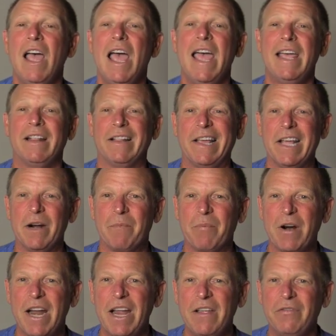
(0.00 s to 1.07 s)
Hey, Atlanta
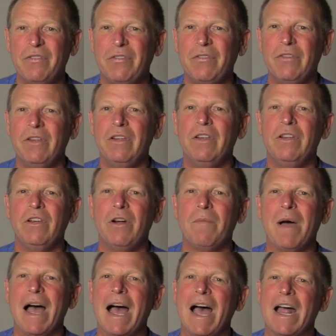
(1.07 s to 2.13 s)
Braves, you're
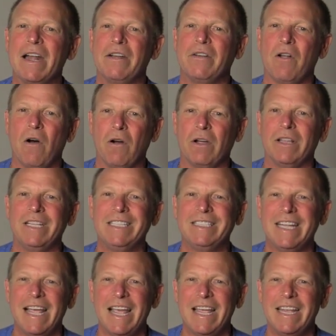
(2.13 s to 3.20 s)
my dog of the
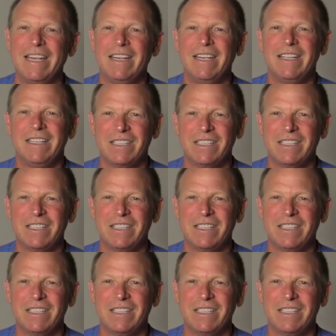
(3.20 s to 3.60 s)
day.